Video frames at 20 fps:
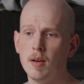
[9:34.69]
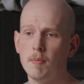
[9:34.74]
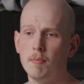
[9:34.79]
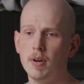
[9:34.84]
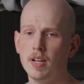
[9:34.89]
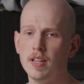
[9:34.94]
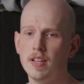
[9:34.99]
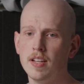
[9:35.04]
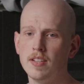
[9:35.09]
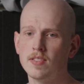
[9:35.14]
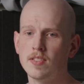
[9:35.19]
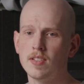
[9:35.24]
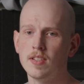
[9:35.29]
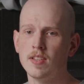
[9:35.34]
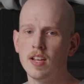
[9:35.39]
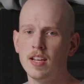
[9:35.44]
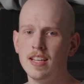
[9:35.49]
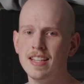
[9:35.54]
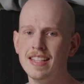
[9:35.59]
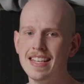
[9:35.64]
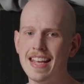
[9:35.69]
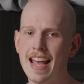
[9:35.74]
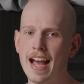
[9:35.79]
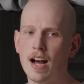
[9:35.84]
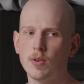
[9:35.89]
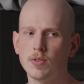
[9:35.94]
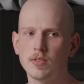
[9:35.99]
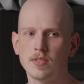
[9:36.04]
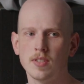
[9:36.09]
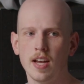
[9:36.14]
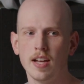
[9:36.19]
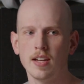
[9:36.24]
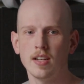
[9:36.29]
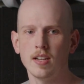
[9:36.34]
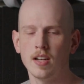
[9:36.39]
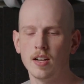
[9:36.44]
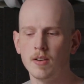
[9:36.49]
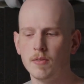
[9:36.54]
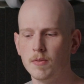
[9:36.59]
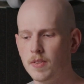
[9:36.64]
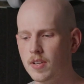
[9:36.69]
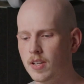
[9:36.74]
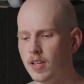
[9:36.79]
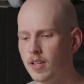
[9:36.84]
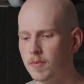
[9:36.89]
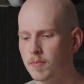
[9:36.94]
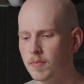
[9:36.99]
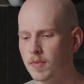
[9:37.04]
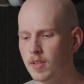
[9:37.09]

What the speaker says: But it's in the outset of the